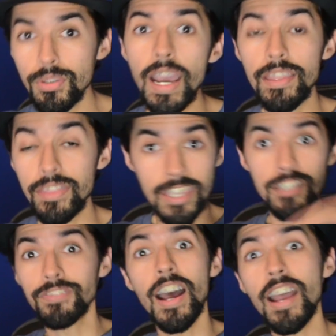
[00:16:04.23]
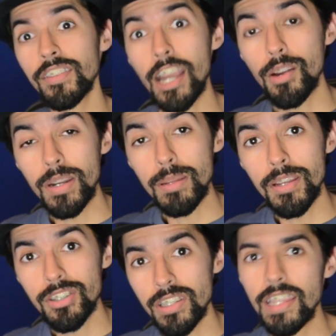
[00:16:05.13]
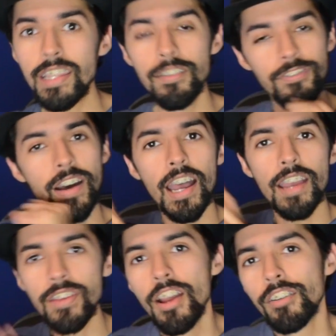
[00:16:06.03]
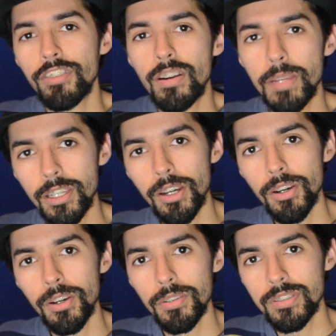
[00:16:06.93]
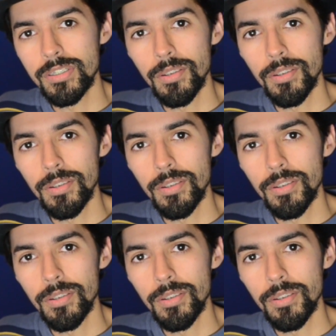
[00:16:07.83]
You got these 5 that I already mentioned, and then 5 from my co-host,